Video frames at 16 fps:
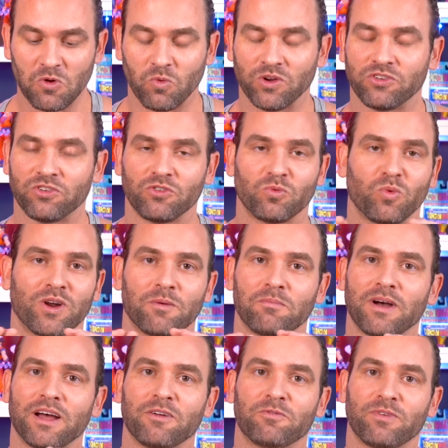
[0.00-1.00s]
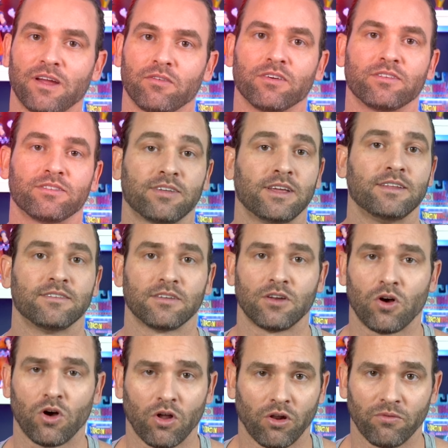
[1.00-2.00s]
which is one of my favorite scenes in
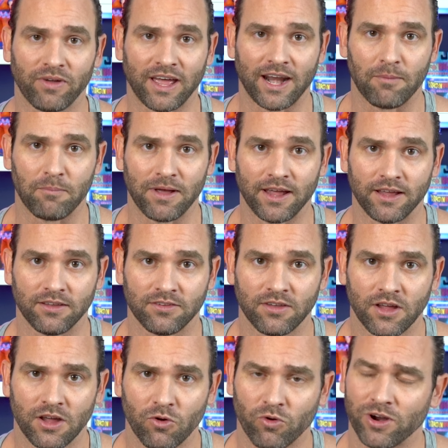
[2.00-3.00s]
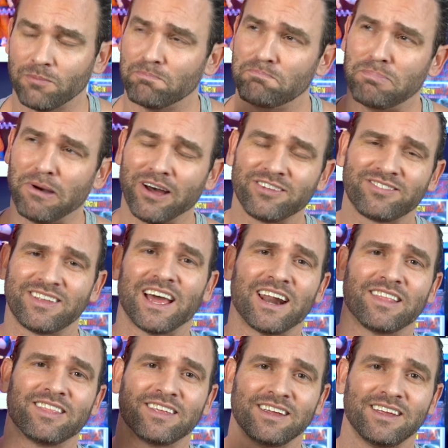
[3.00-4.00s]
all of animes, where he busts
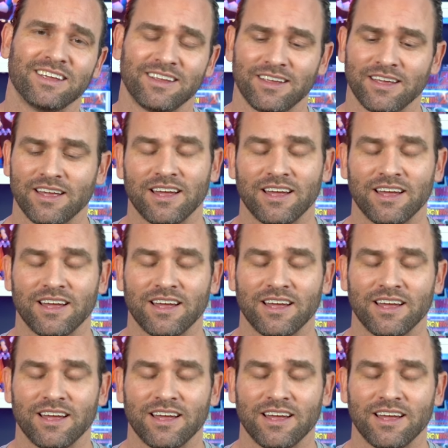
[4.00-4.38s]
out of the,